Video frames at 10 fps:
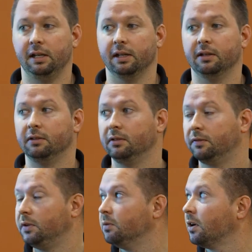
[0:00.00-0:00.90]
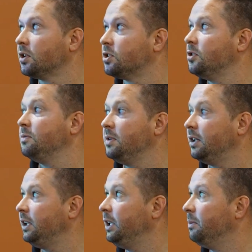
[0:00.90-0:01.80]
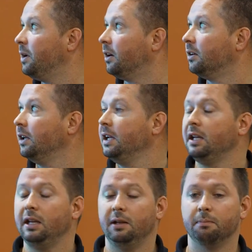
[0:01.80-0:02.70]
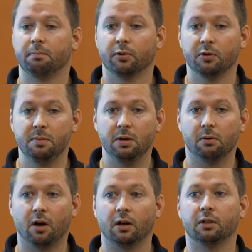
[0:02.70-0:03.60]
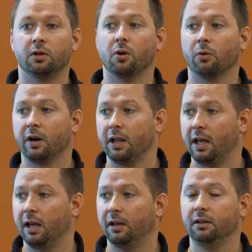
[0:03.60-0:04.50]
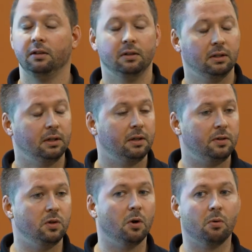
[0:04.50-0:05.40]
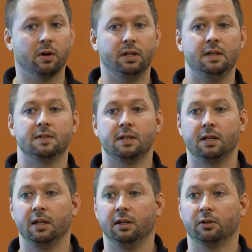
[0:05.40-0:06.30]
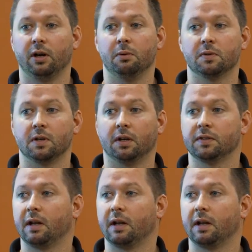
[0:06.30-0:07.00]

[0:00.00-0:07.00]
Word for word: And if you want to shoot me an email and prove me wrong, go right ahead. No one is getting great results.